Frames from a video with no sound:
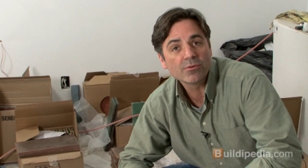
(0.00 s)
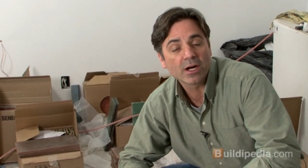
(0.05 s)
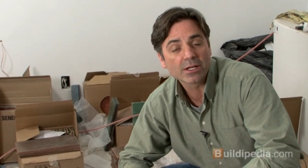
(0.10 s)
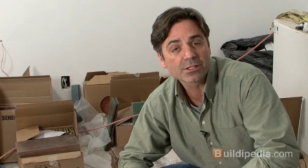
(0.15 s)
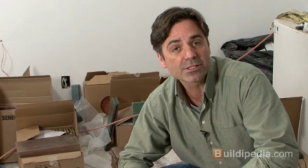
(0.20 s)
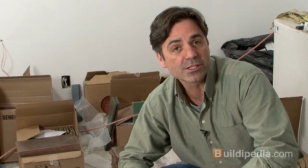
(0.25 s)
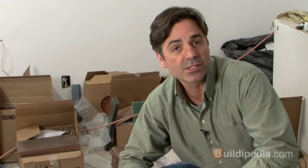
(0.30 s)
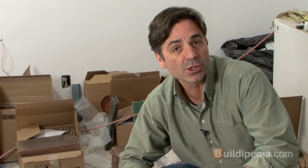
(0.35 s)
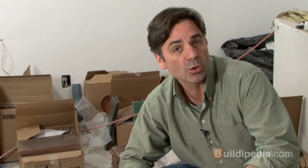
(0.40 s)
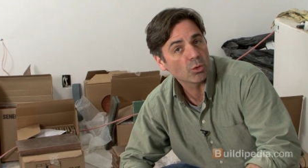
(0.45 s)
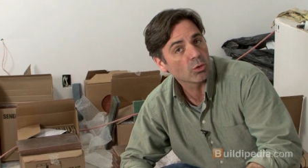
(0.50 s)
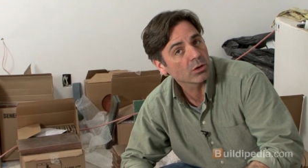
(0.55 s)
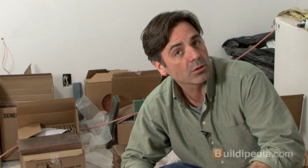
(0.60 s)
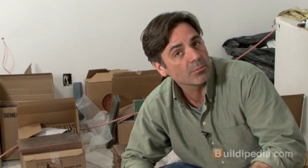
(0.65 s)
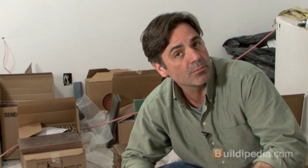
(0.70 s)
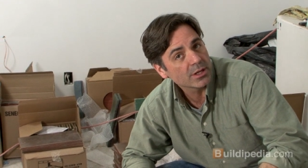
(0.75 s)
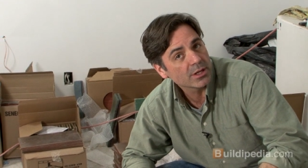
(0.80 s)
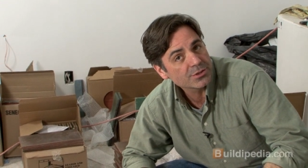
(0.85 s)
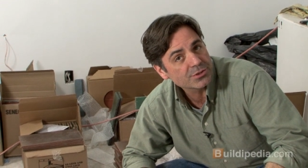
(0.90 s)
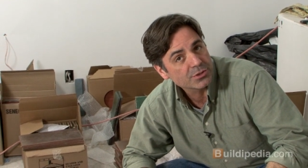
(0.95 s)
on to the
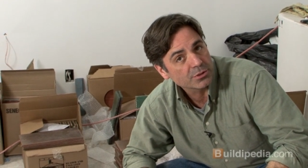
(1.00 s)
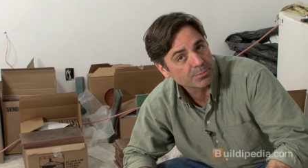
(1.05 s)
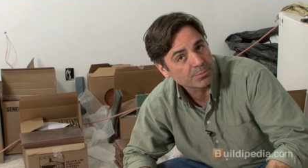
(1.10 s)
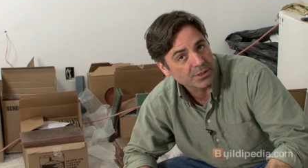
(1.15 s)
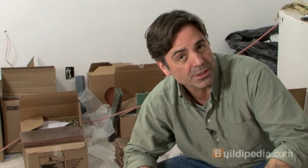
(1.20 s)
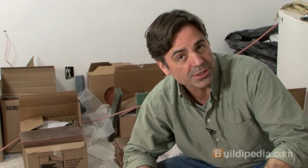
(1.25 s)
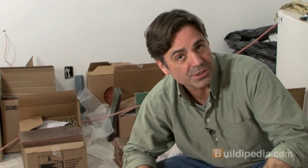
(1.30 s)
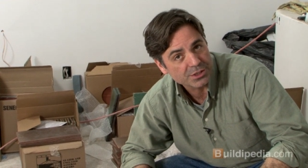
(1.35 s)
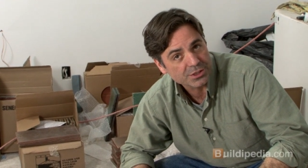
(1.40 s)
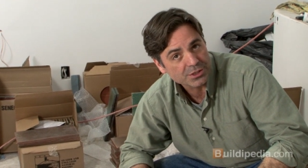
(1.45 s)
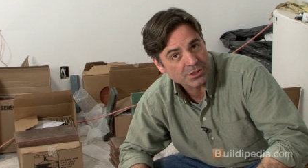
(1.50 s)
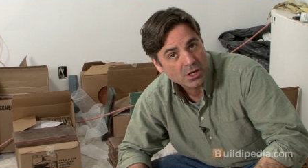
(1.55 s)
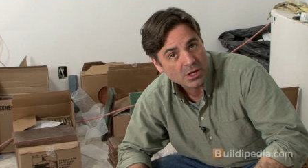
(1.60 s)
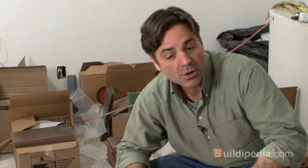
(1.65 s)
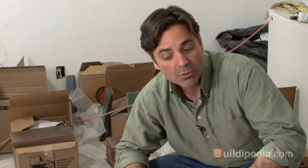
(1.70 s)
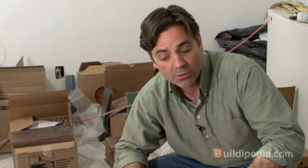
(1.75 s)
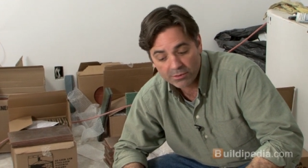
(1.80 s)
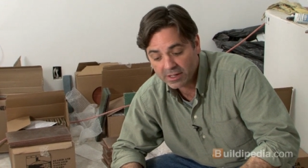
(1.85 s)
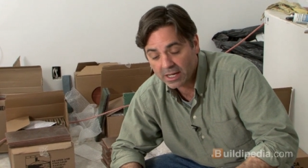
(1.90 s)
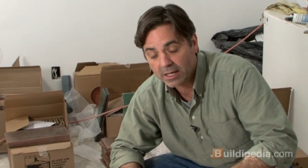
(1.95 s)
ornamental pieces.
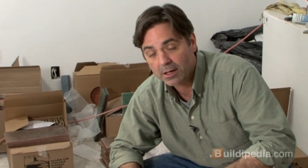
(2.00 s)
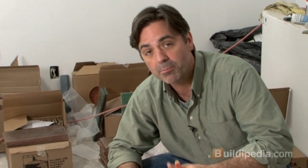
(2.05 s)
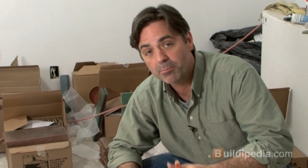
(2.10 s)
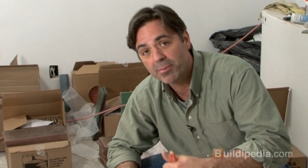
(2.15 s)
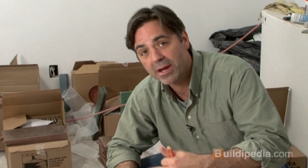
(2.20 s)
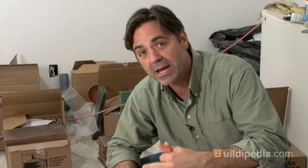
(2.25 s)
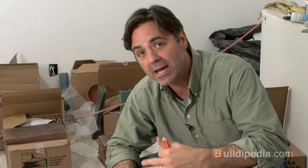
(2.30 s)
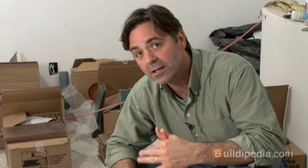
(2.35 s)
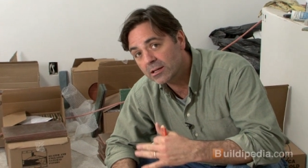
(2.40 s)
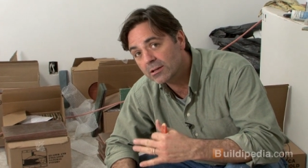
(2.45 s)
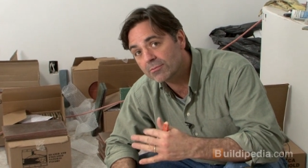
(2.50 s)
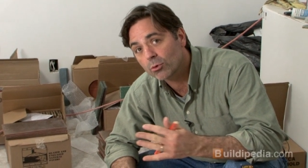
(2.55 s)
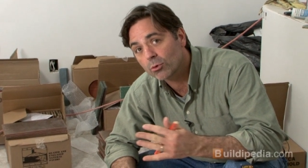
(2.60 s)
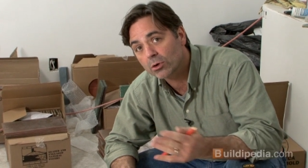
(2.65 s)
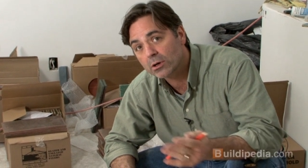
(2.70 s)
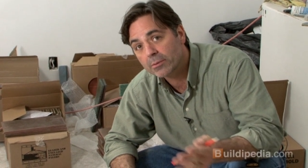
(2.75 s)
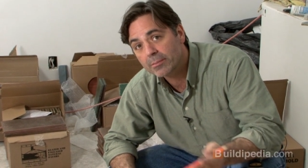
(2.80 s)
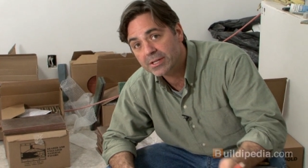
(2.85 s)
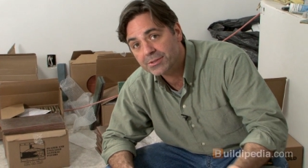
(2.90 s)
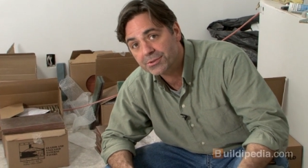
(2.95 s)
We've got a band of
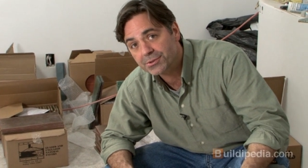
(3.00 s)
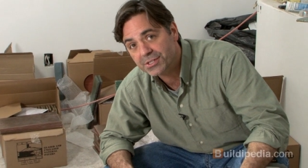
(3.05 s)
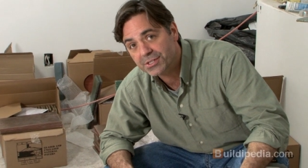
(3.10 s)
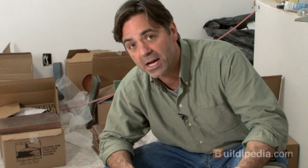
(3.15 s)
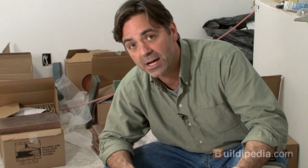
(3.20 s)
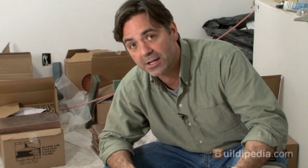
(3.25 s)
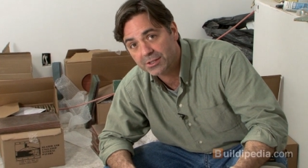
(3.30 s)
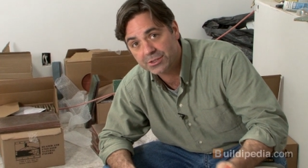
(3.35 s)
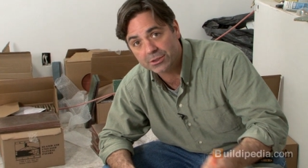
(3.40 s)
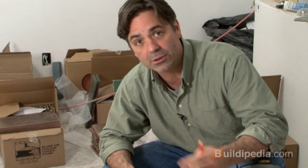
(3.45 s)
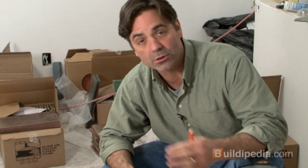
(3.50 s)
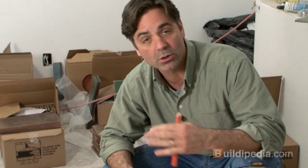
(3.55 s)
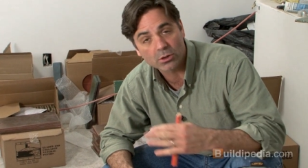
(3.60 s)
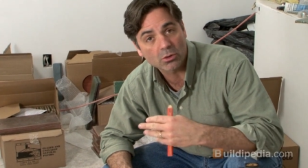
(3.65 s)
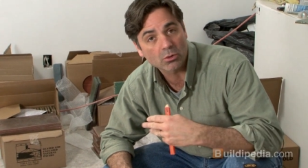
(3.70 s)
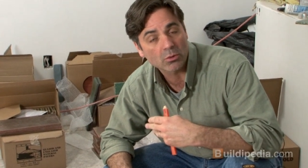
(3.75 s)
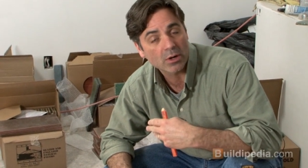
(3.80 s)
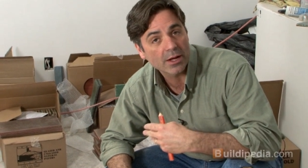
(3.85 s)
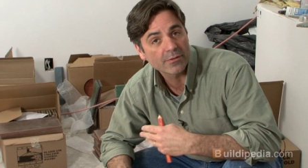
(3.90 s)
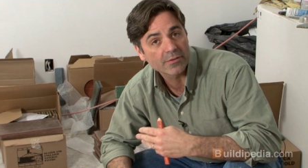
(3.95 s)
ornamental tiles that'll
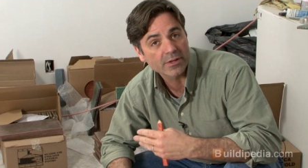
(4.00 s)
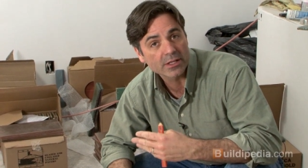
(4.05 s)
go around